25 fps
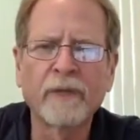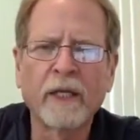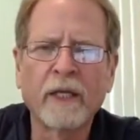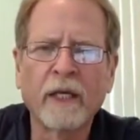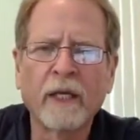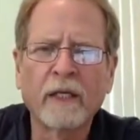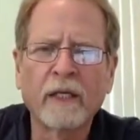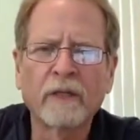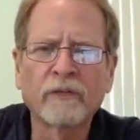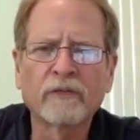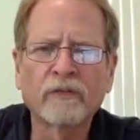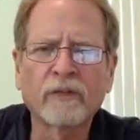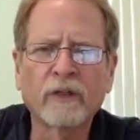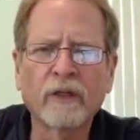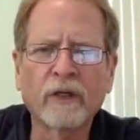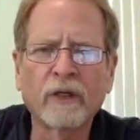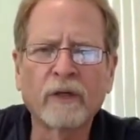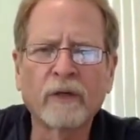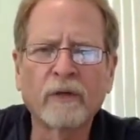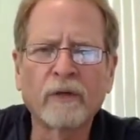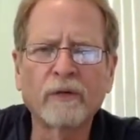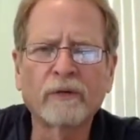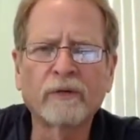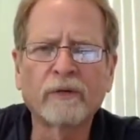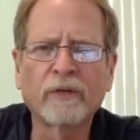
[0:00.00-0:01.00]

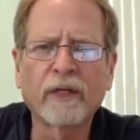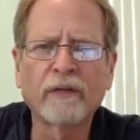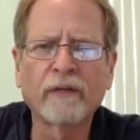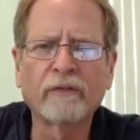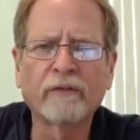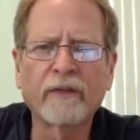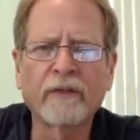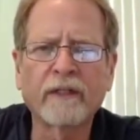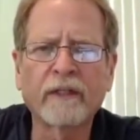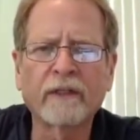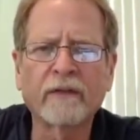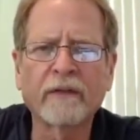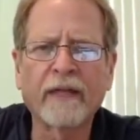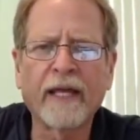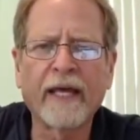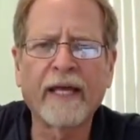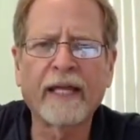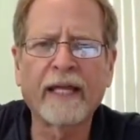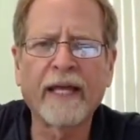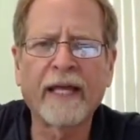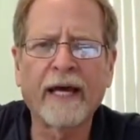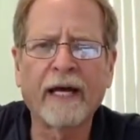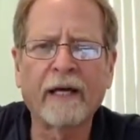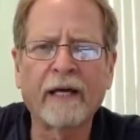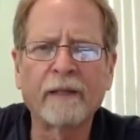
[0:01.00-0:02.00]
So try to figure
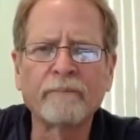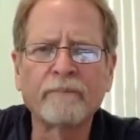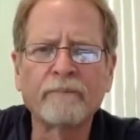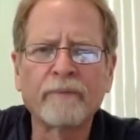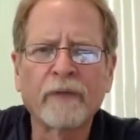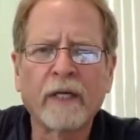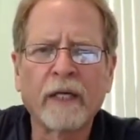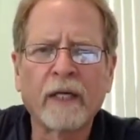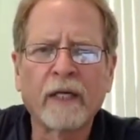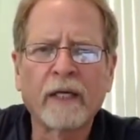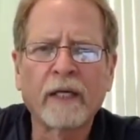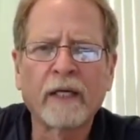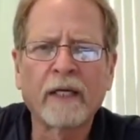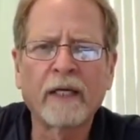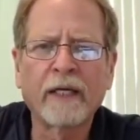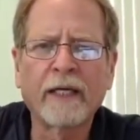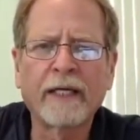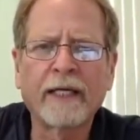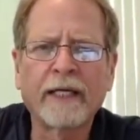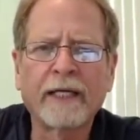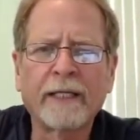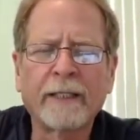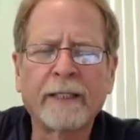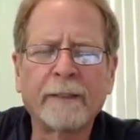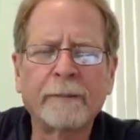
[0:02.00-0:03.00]
that out.
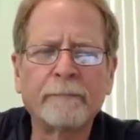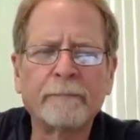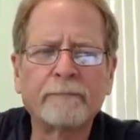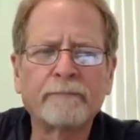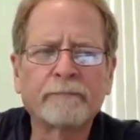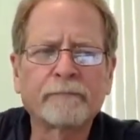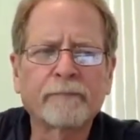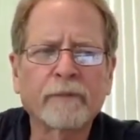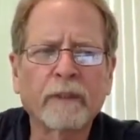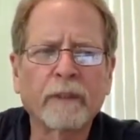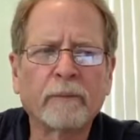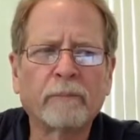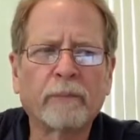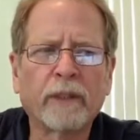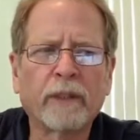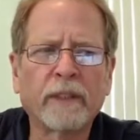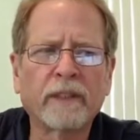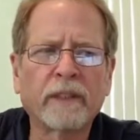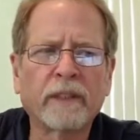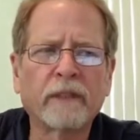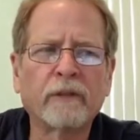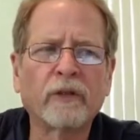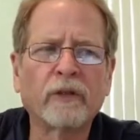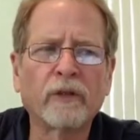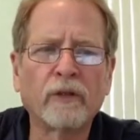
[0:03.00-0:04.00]
But
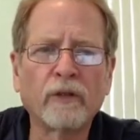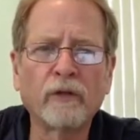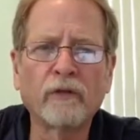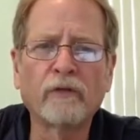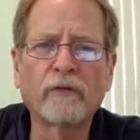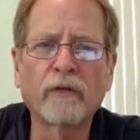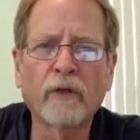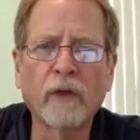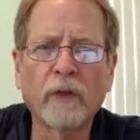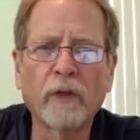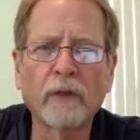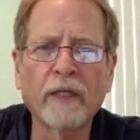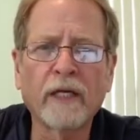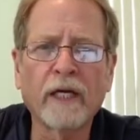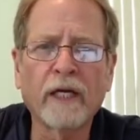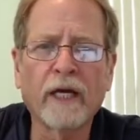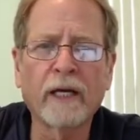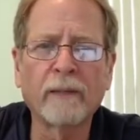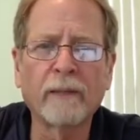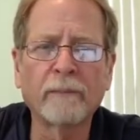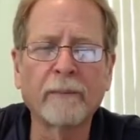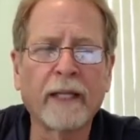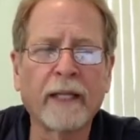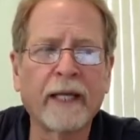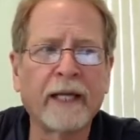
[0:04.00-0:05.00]
the new floating
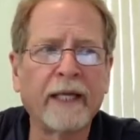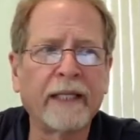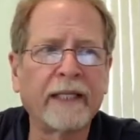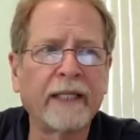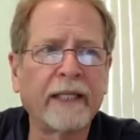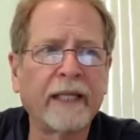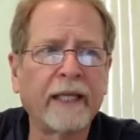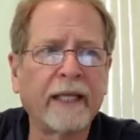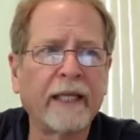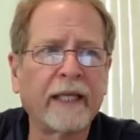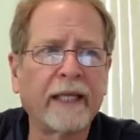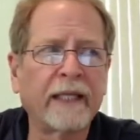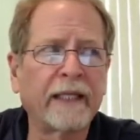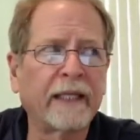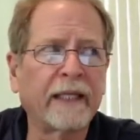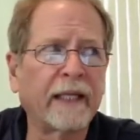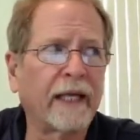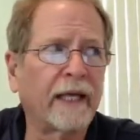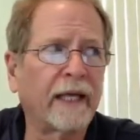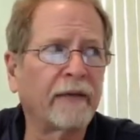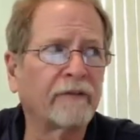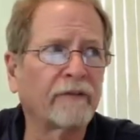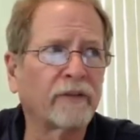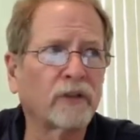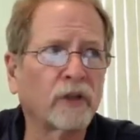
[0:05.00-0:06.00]
comm line, and I
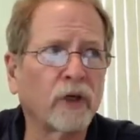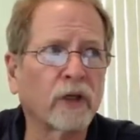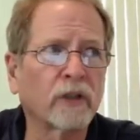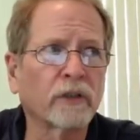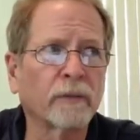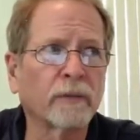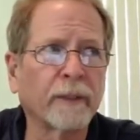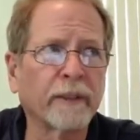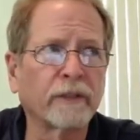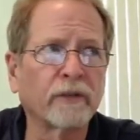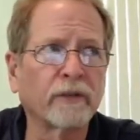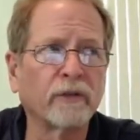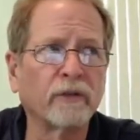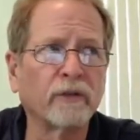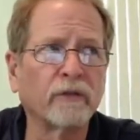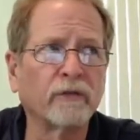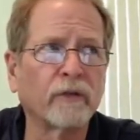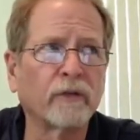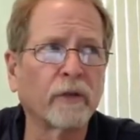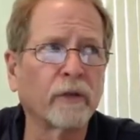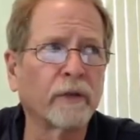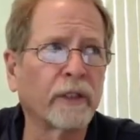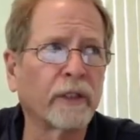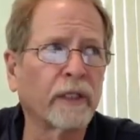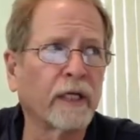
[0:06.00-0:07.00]
haven't talked about the new
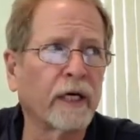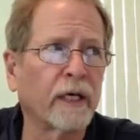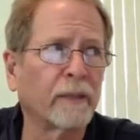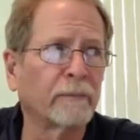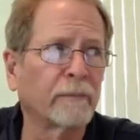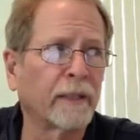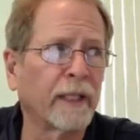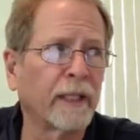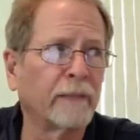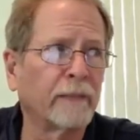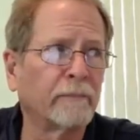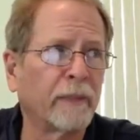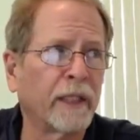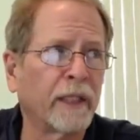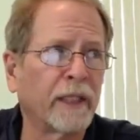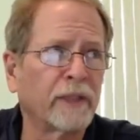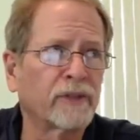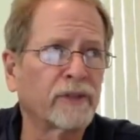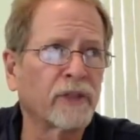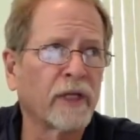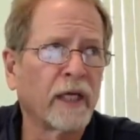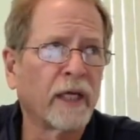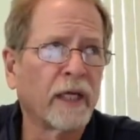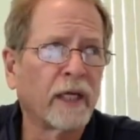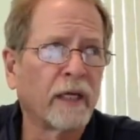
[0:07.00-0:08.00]
floating comm line
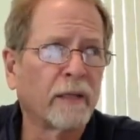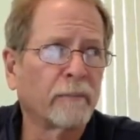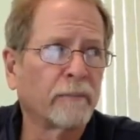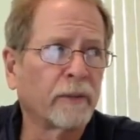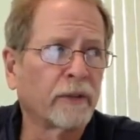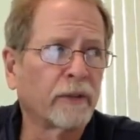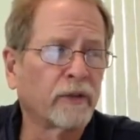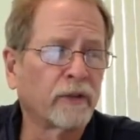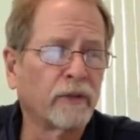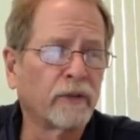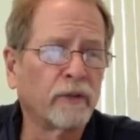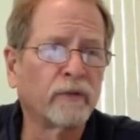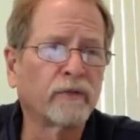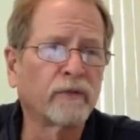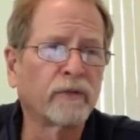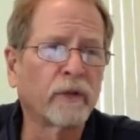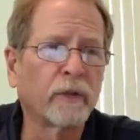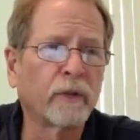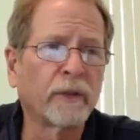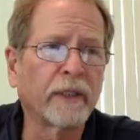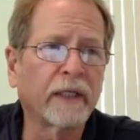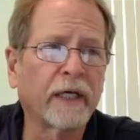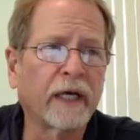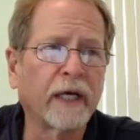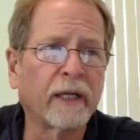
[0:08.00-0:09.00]
much, but the new
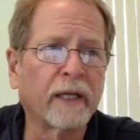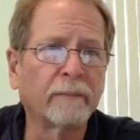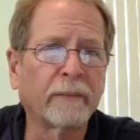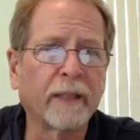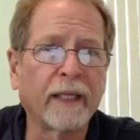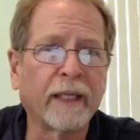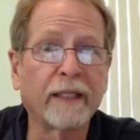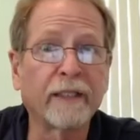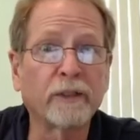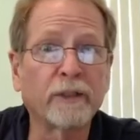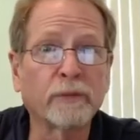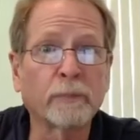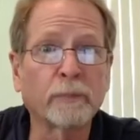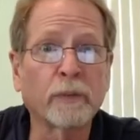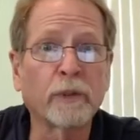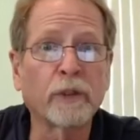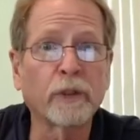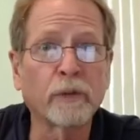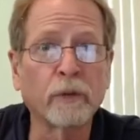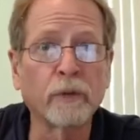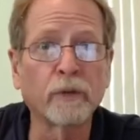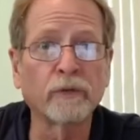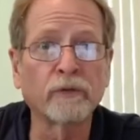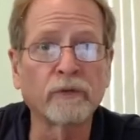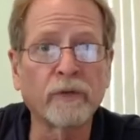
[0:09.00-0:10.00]
floating comm line is pretty
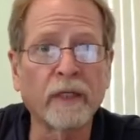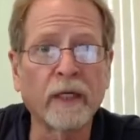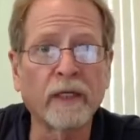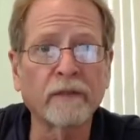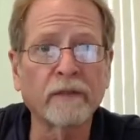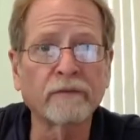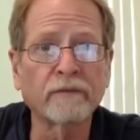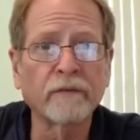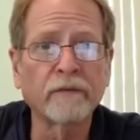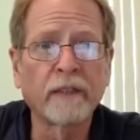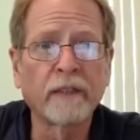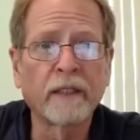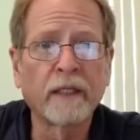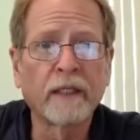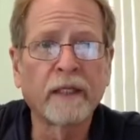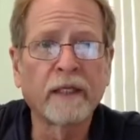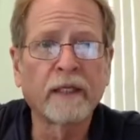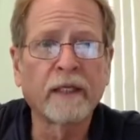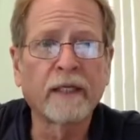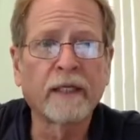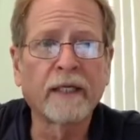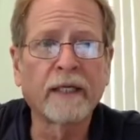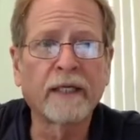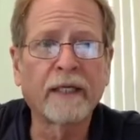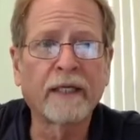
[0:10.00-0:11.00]
cool stuff.
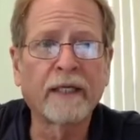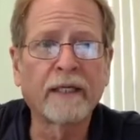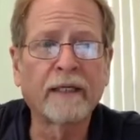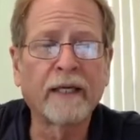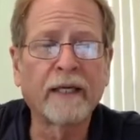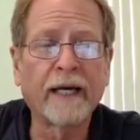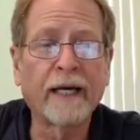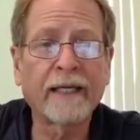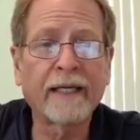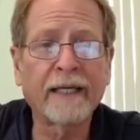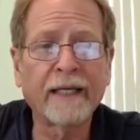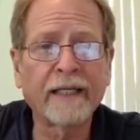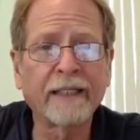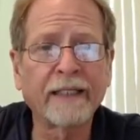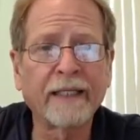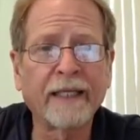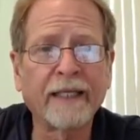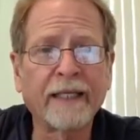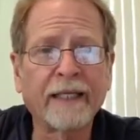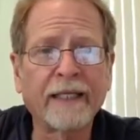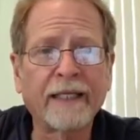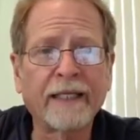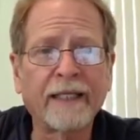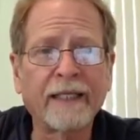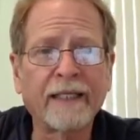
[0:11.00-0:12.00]
I kind of
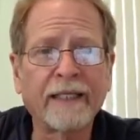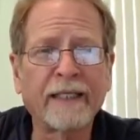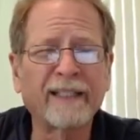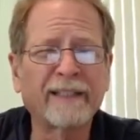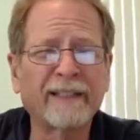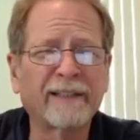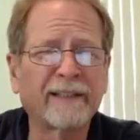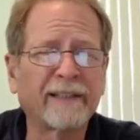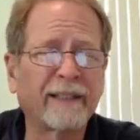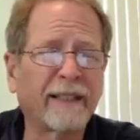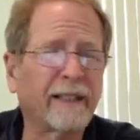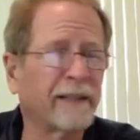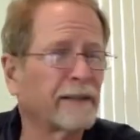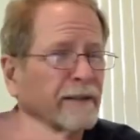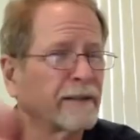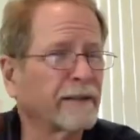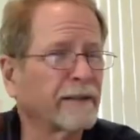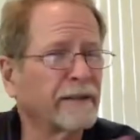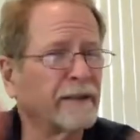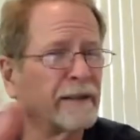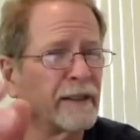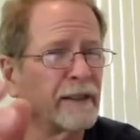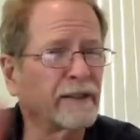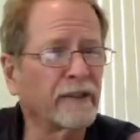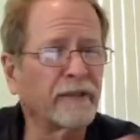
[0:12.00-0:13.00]
like it. It's
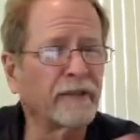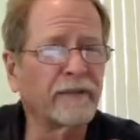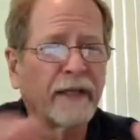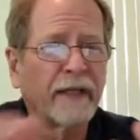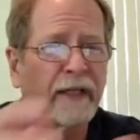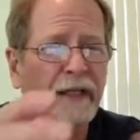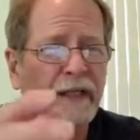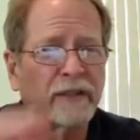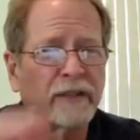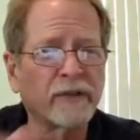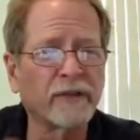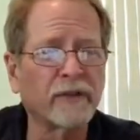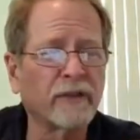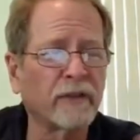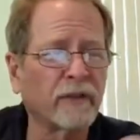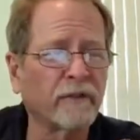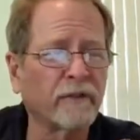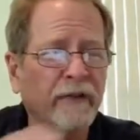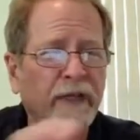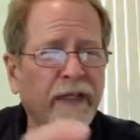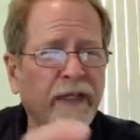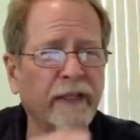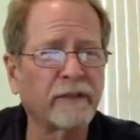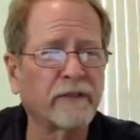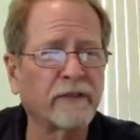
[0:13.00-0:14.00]
disadvantages,
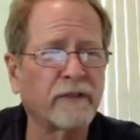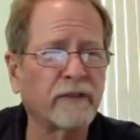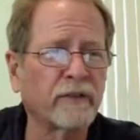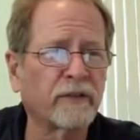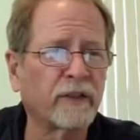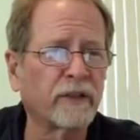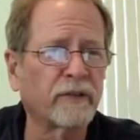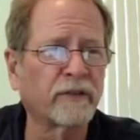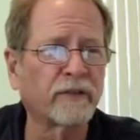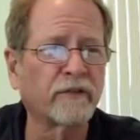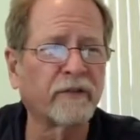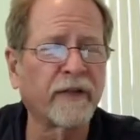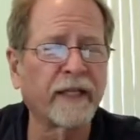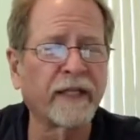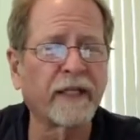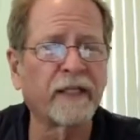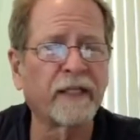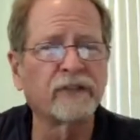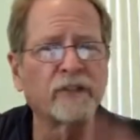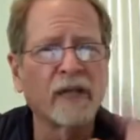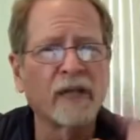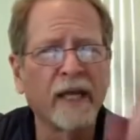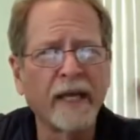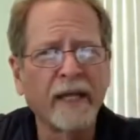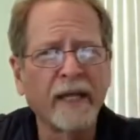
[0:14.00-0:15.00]
advantages,
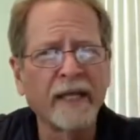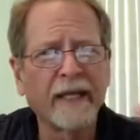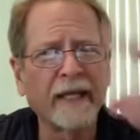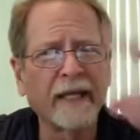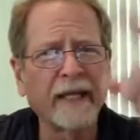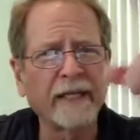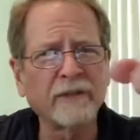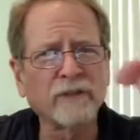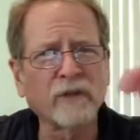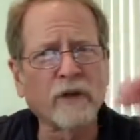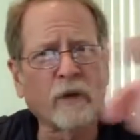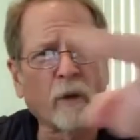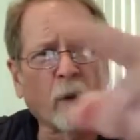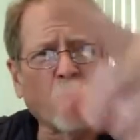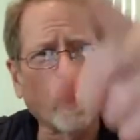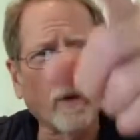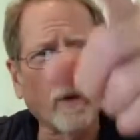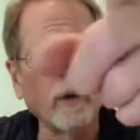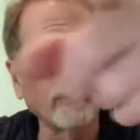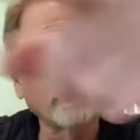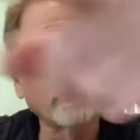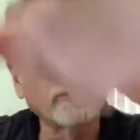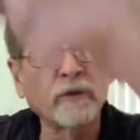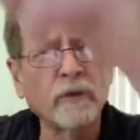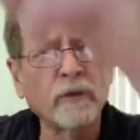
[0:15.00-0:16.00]
disadvantage. It has a
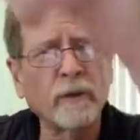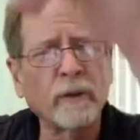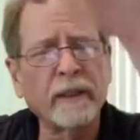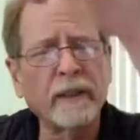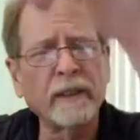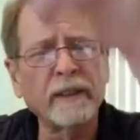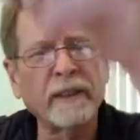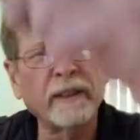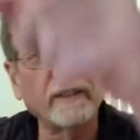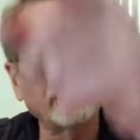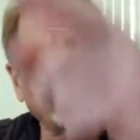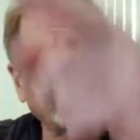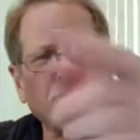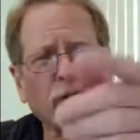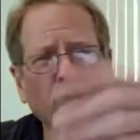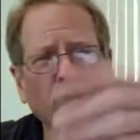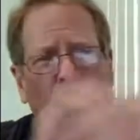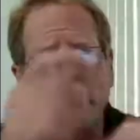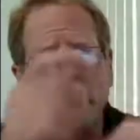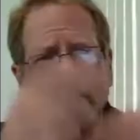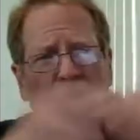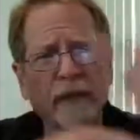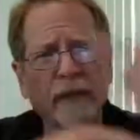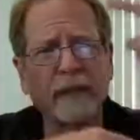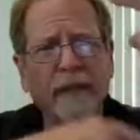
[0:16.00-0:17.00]
coil to it. If you
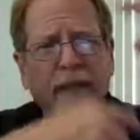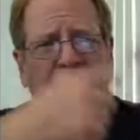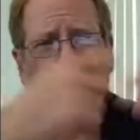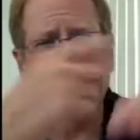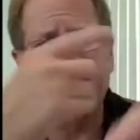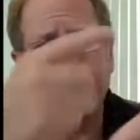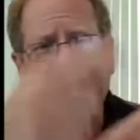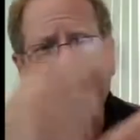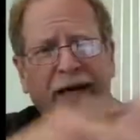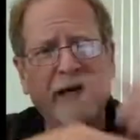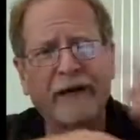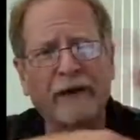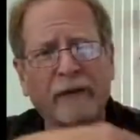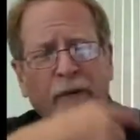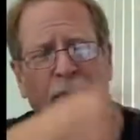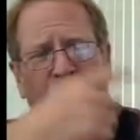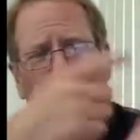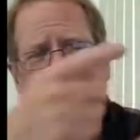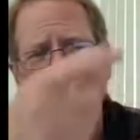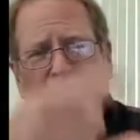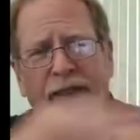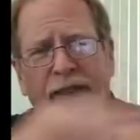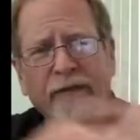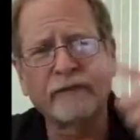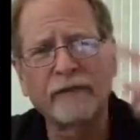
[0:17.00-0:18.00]
don't lay it out
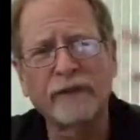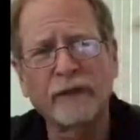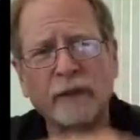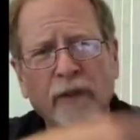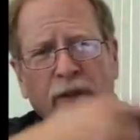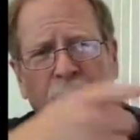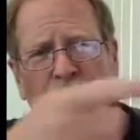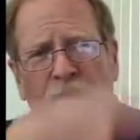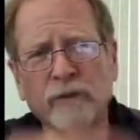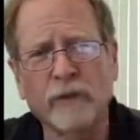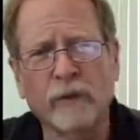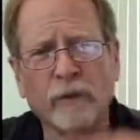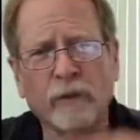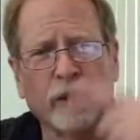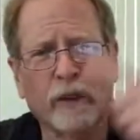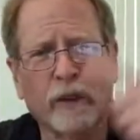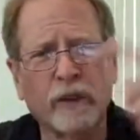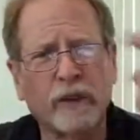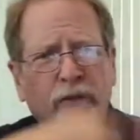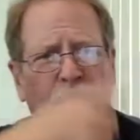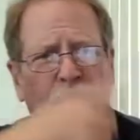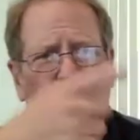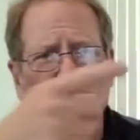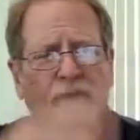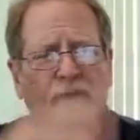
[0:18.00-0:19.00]
right, if you don't
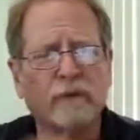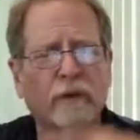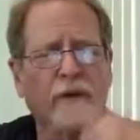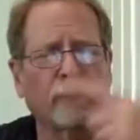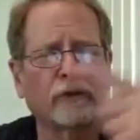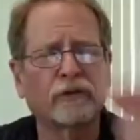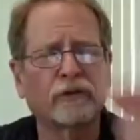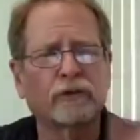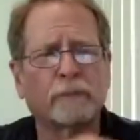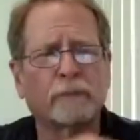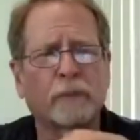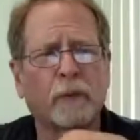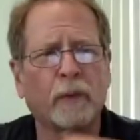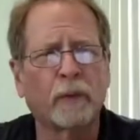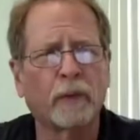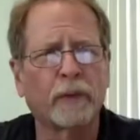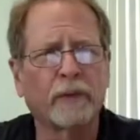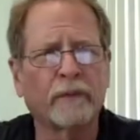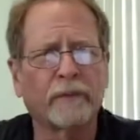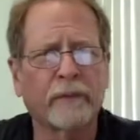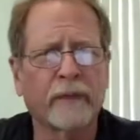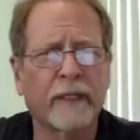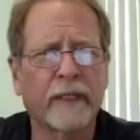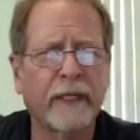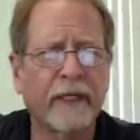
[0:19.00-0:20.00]
unspool
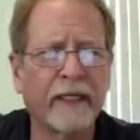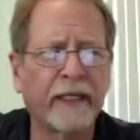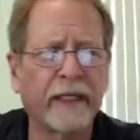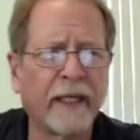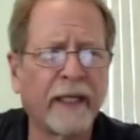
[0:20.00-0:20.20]
it right,